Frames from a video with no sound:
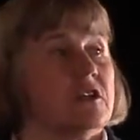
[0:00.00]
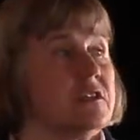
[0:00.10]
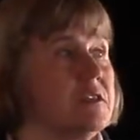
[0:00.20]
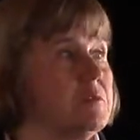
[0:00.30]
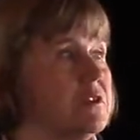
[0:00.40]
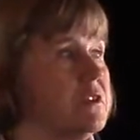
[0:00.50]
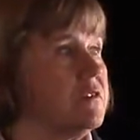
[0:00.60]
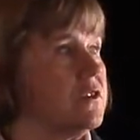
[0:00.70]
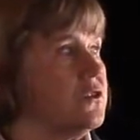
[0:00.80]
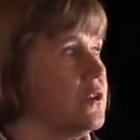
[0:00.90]
look at some of the
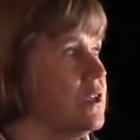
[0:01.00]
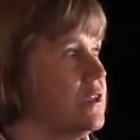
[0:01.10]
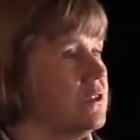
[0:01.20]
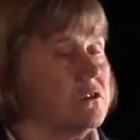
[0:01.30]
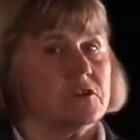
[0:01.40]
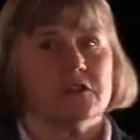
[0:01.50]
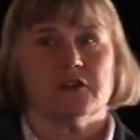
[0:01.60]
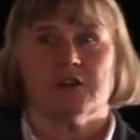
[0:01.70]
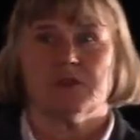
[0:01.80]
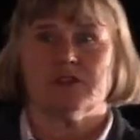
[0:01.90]
stuff that Jory did
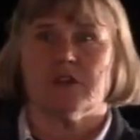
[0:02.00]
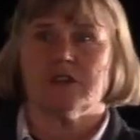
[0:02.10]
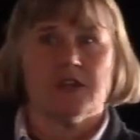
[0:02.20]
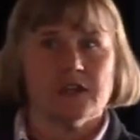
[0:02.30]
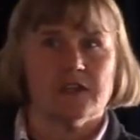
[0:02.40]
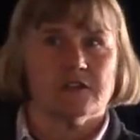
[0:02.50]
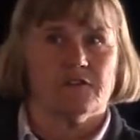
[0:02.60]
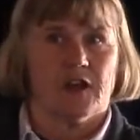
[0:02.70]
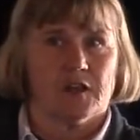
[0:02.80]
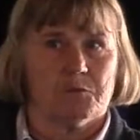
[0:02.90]
earlier on racial identity
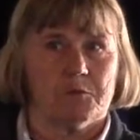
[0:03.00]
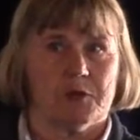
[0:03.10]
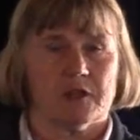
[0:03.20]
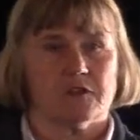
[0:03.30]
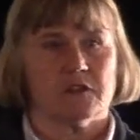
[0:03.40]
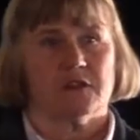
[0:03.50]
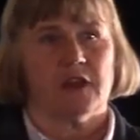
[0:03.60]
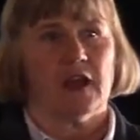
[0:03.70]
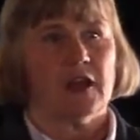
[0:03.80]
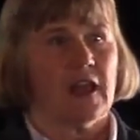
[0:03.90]
development, because at
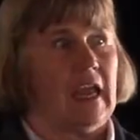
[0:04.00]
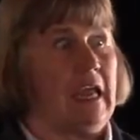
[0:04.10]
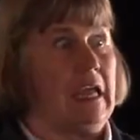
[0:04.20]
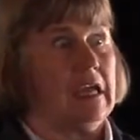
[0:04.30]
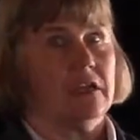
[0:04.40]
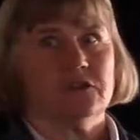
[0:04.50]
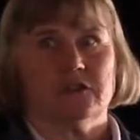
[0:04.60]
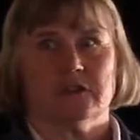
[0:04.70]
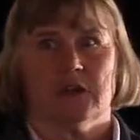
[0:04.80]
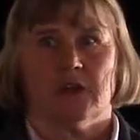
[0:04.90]
that
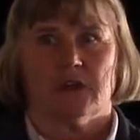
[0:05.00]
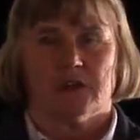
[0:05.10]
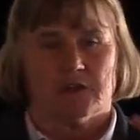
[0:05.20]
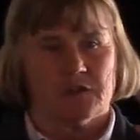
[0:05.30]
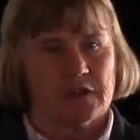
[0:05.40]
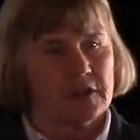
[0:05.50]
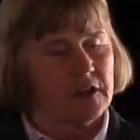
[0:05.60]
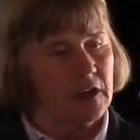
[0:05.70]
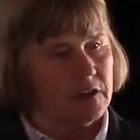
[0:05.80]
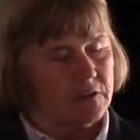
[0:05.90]
age, the the
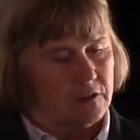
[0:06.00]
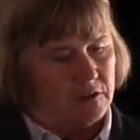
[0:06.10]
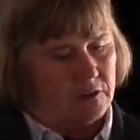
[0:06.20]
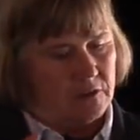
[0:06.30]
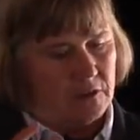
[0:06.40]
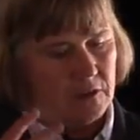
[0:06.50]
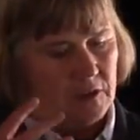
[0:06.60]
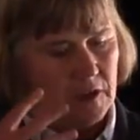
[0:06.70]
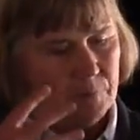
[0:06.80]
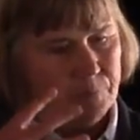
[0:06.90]
the the,
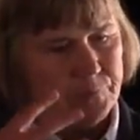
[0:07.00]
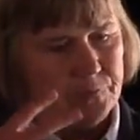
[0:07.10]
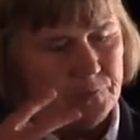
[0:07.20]
um,